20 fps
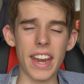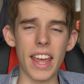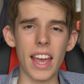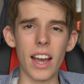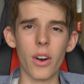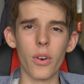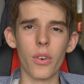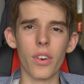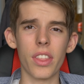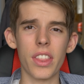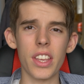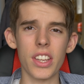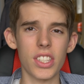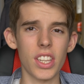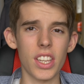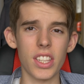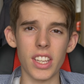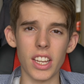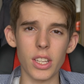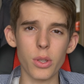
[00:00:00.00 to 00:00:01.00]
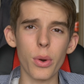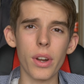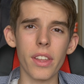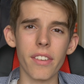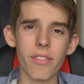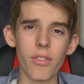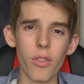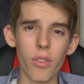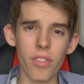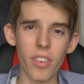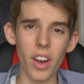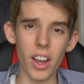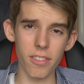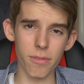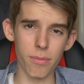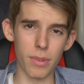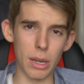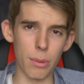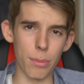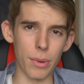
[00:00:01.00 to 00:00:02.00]
Now this is a
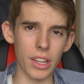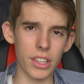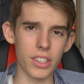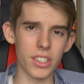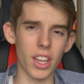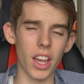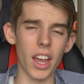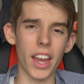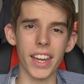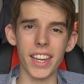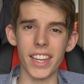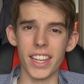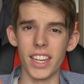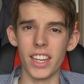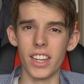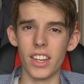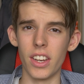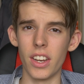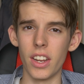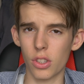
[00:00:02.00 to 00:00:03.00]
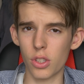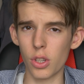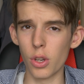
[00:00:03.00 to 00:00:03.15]
25mm in